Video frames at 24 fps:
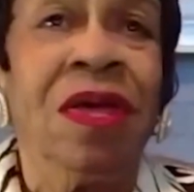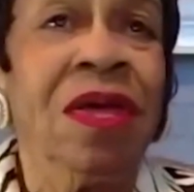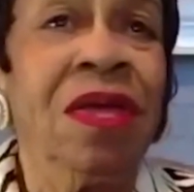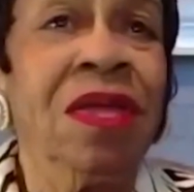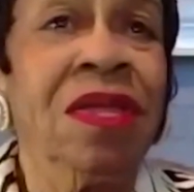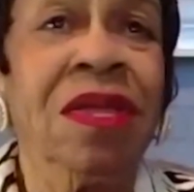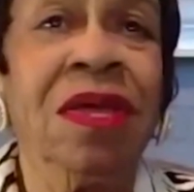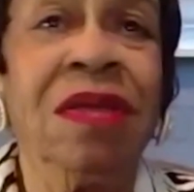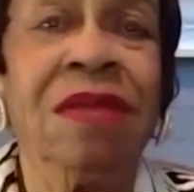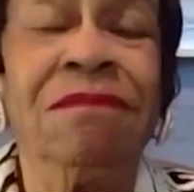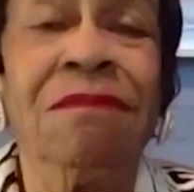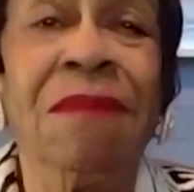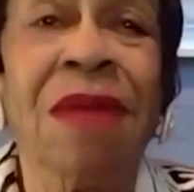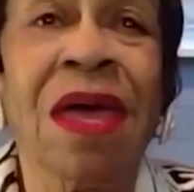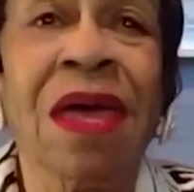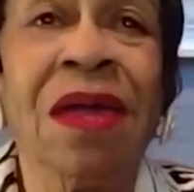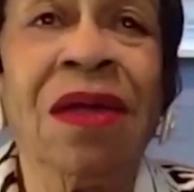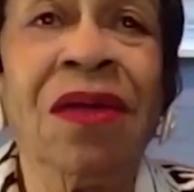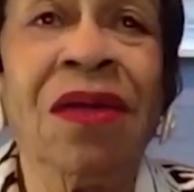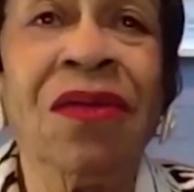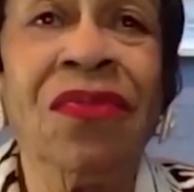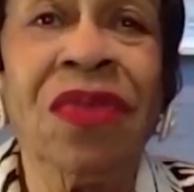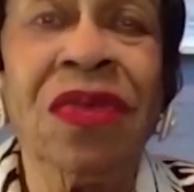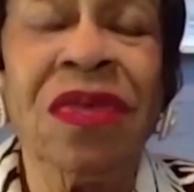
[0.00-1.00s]
It doesn't
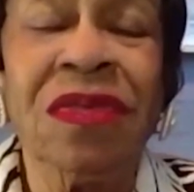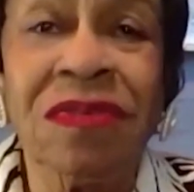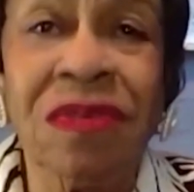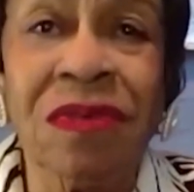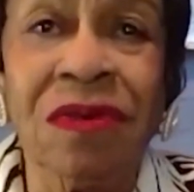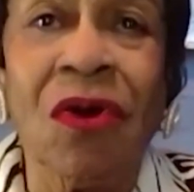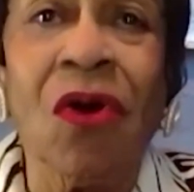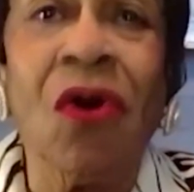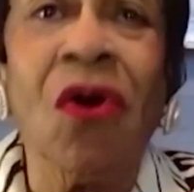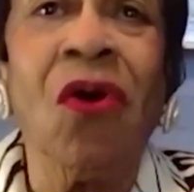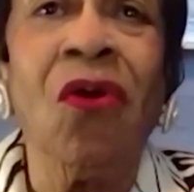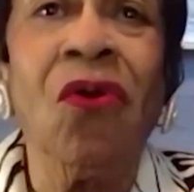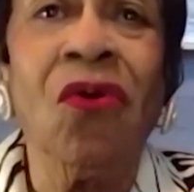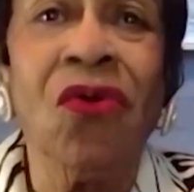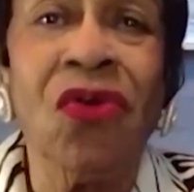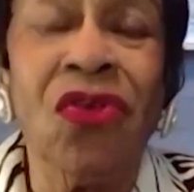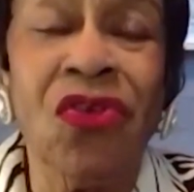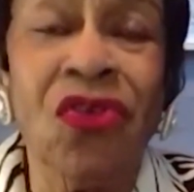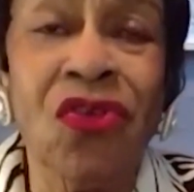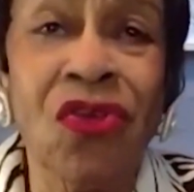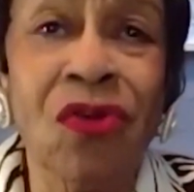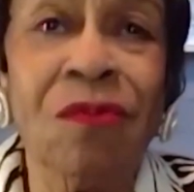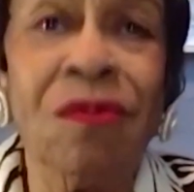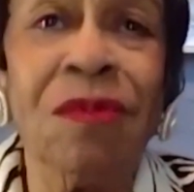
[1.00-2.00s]
matter. These are
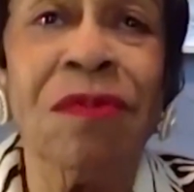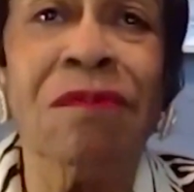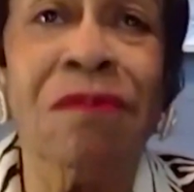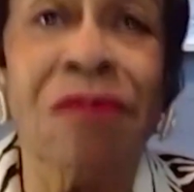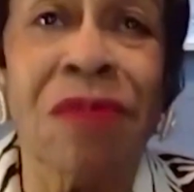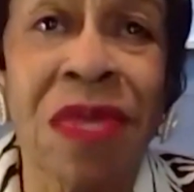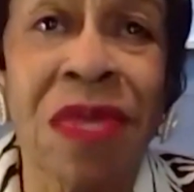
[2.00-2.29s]
all human